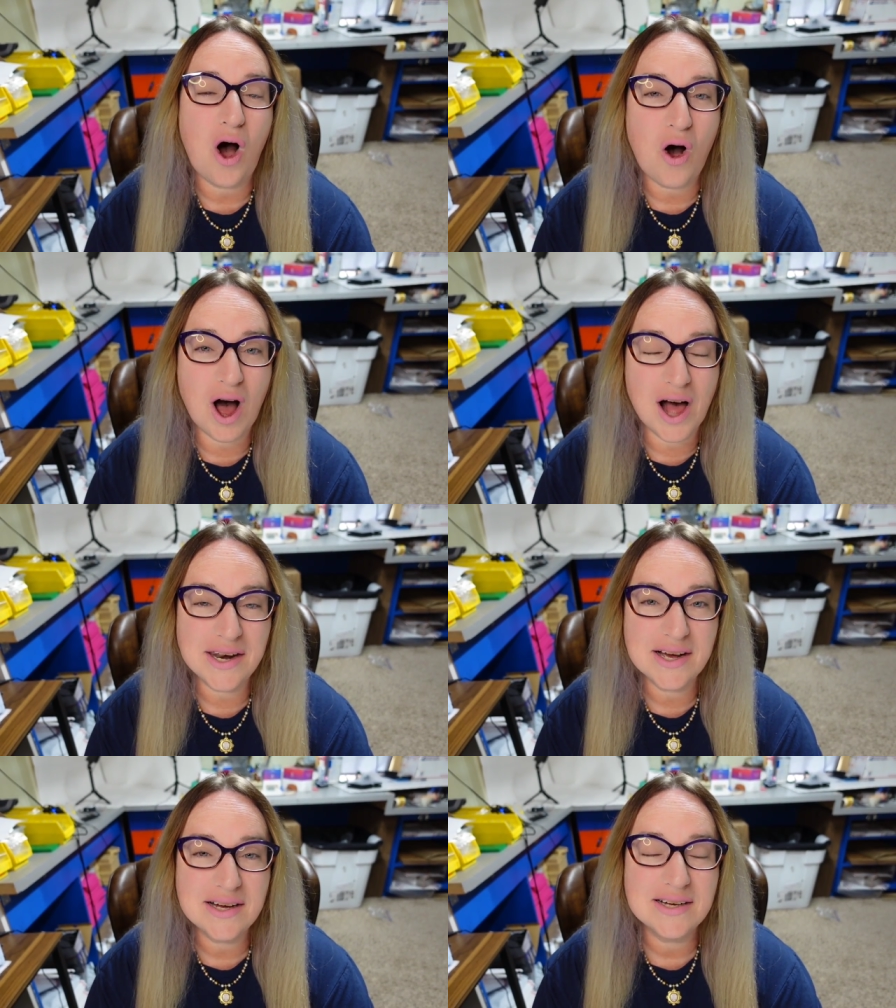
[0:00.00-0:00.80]

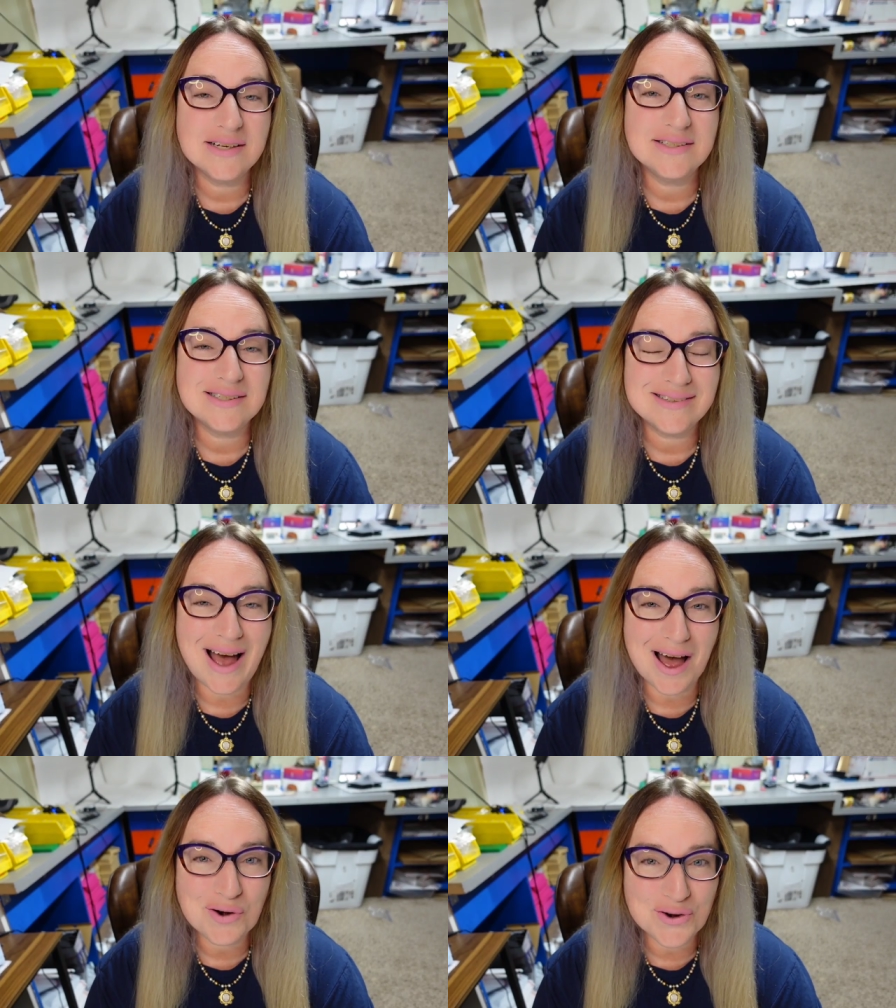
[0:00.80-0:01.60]
on
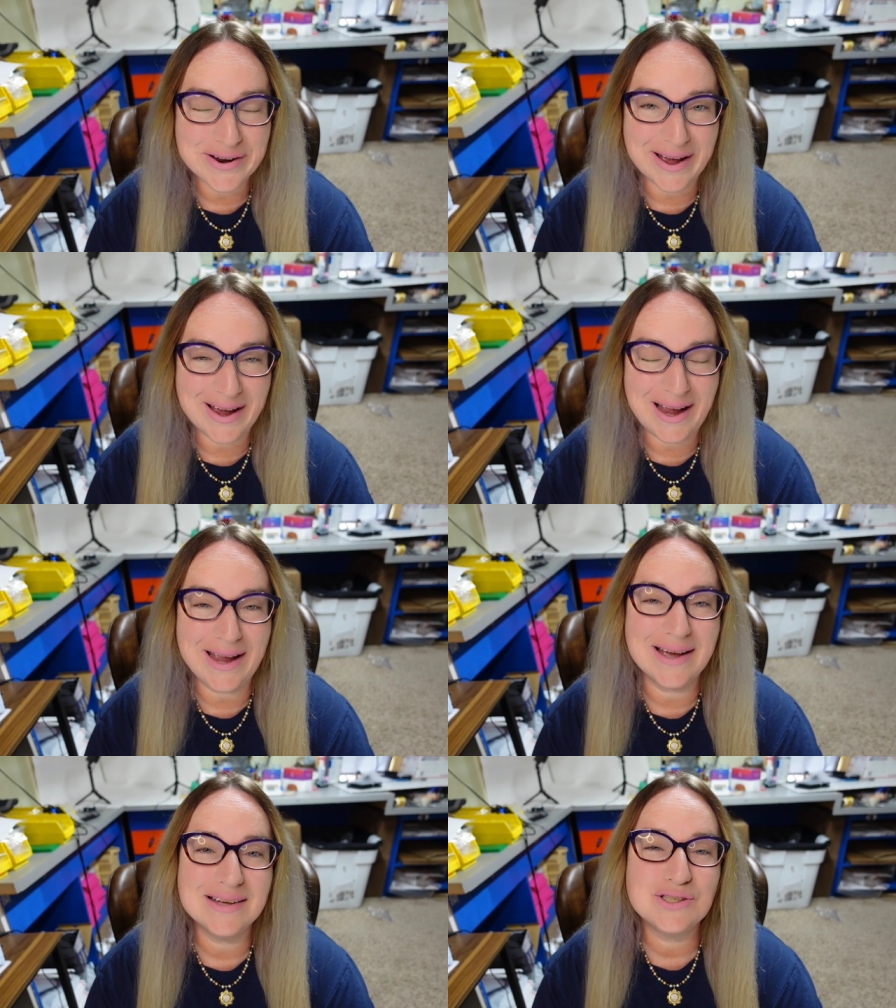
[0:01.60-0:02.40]

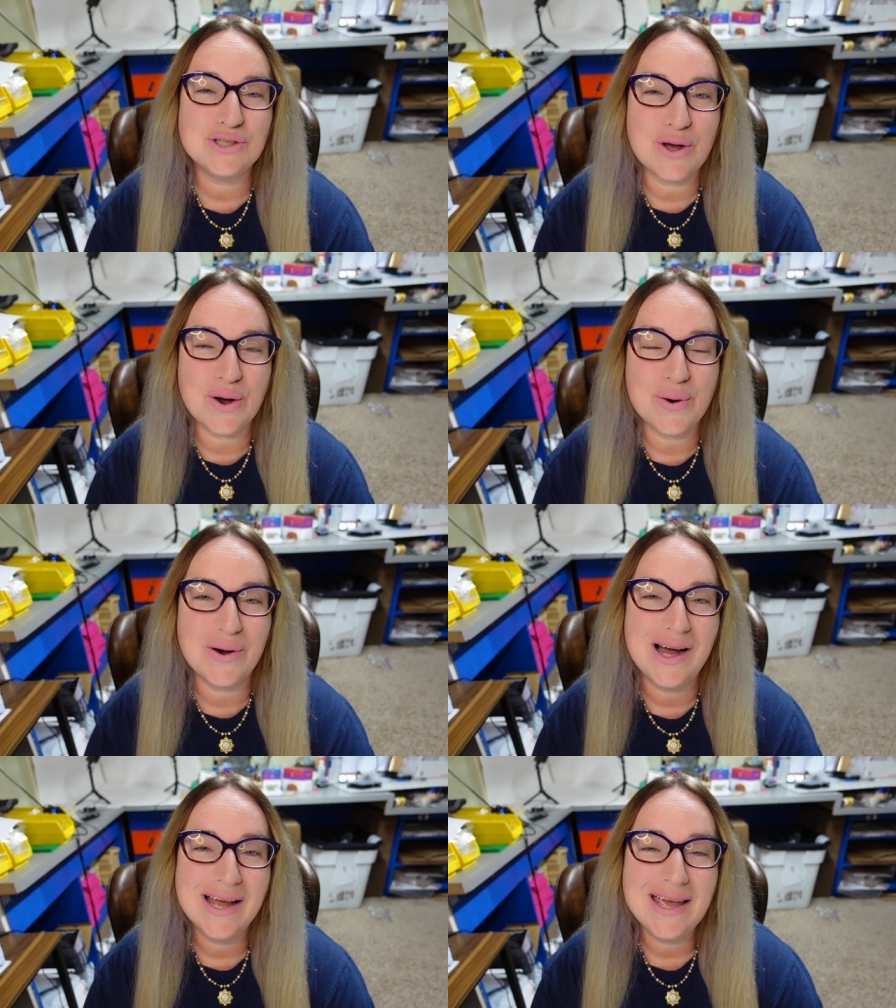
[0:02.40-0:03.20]
Saturday.
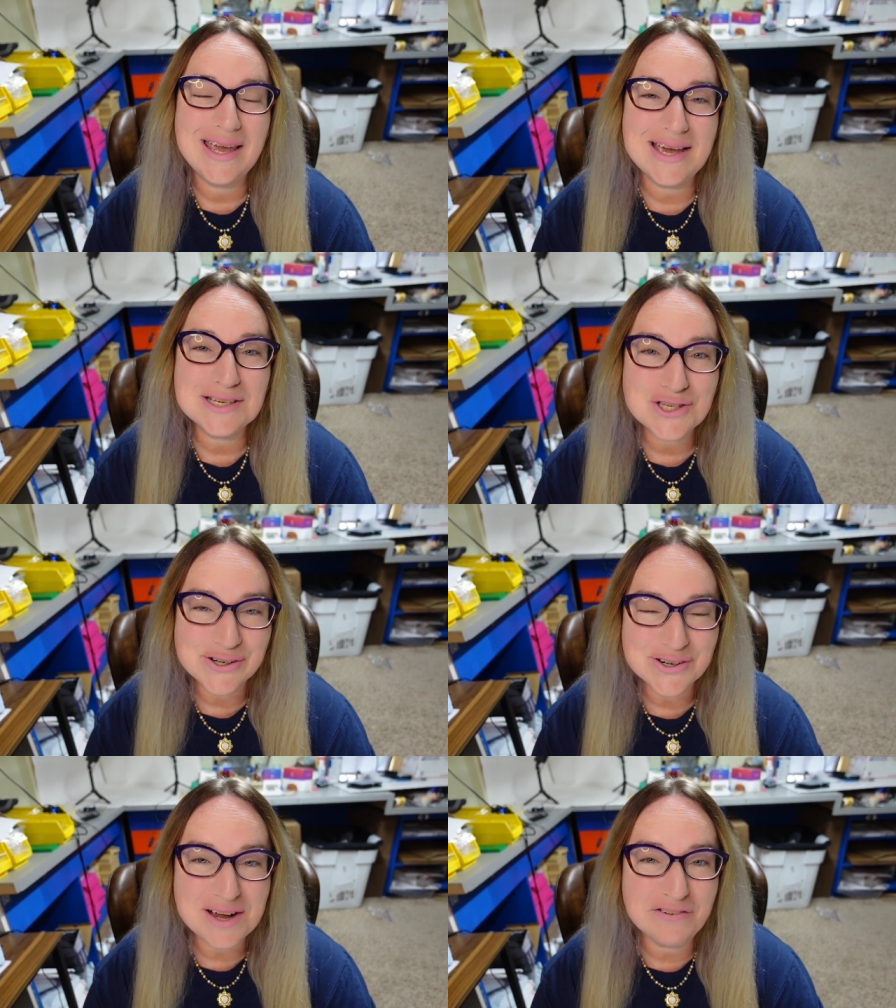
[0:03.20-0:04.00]
So he's
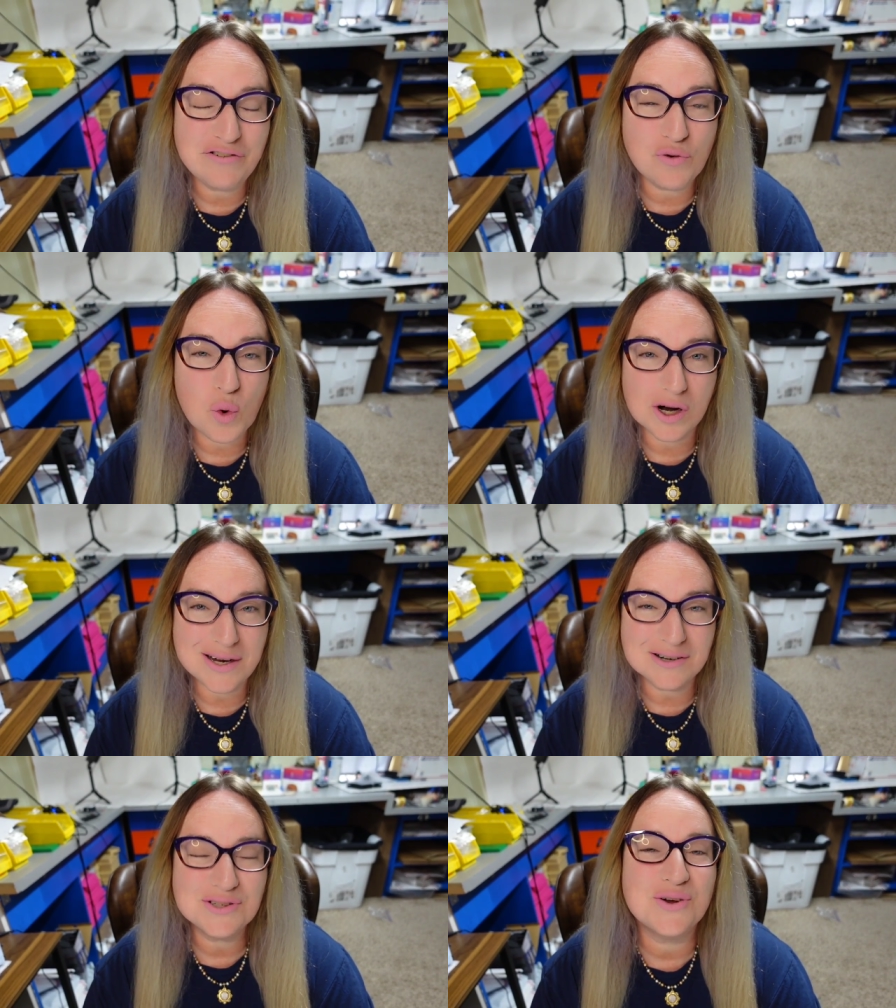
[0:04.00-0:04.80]
turning 4
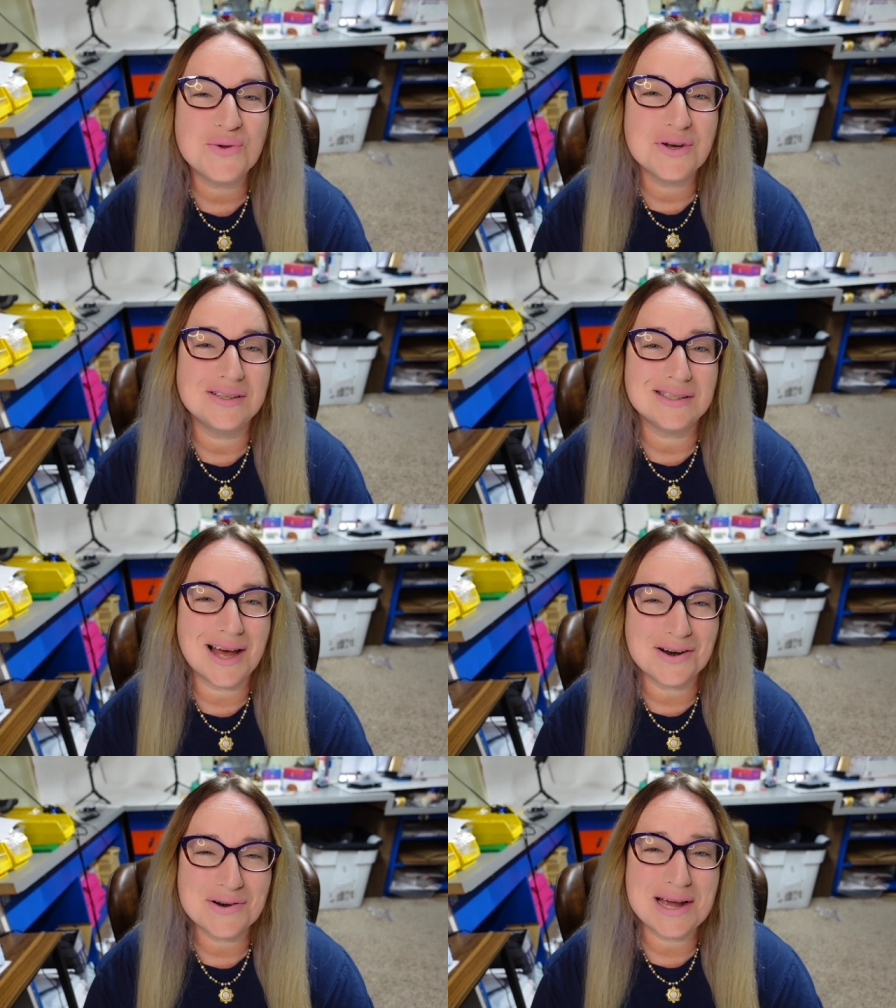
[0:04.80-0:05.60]
years old on
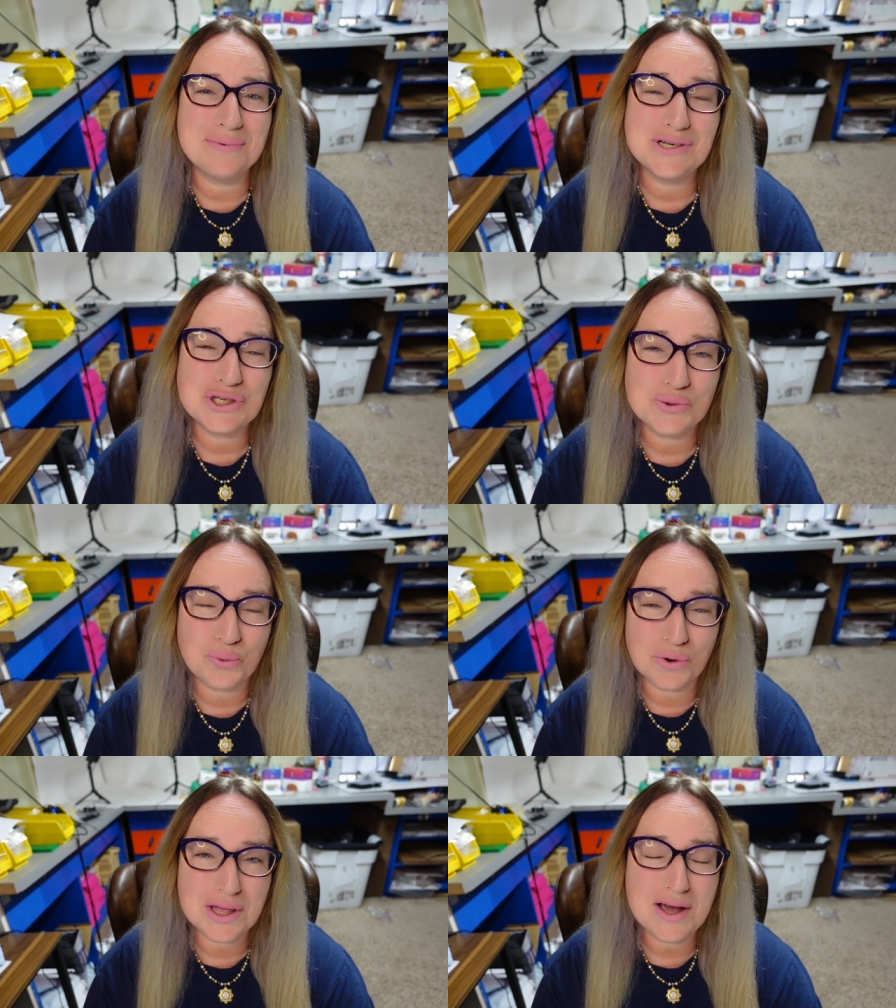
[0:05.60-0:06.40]
Saturday, which is
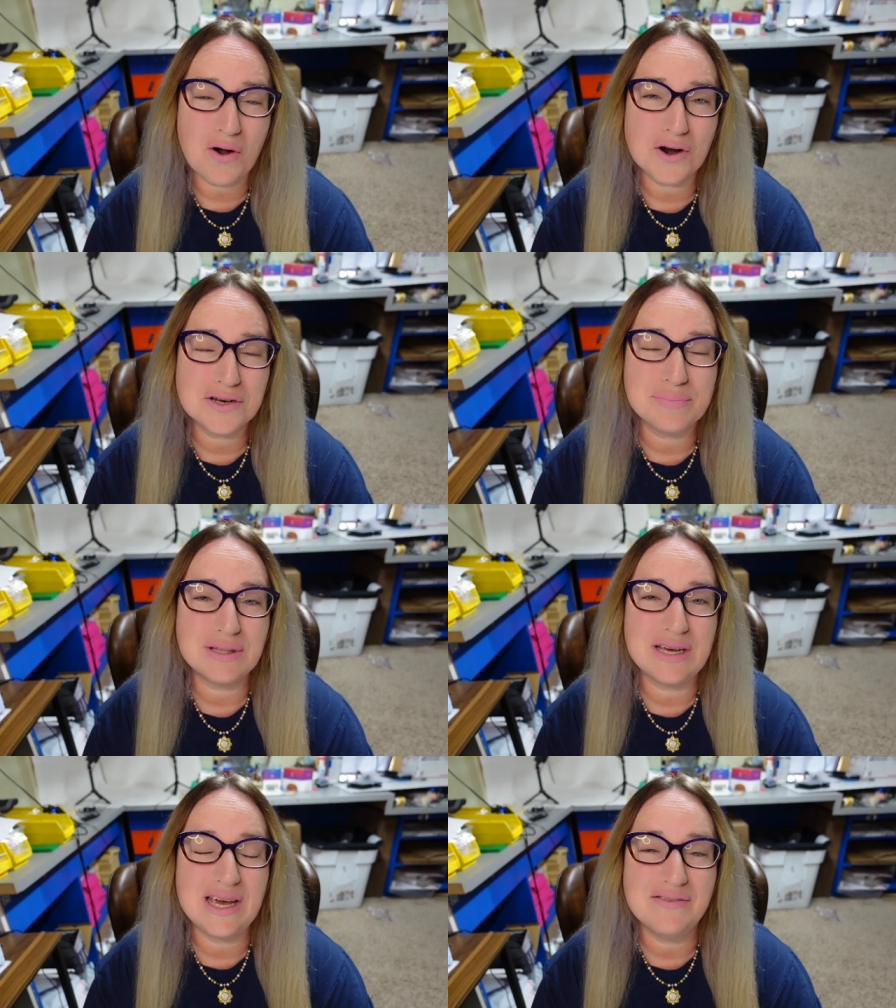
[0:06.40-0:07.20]
really hard to
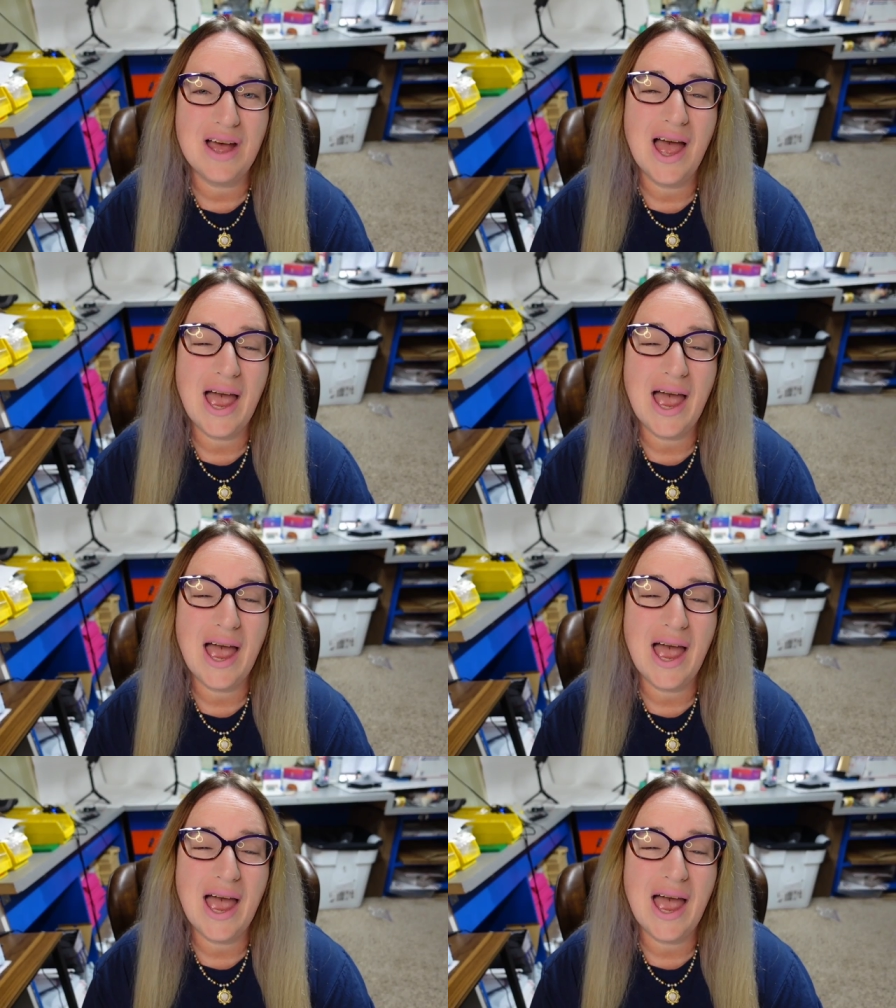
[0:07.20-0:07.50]
believe.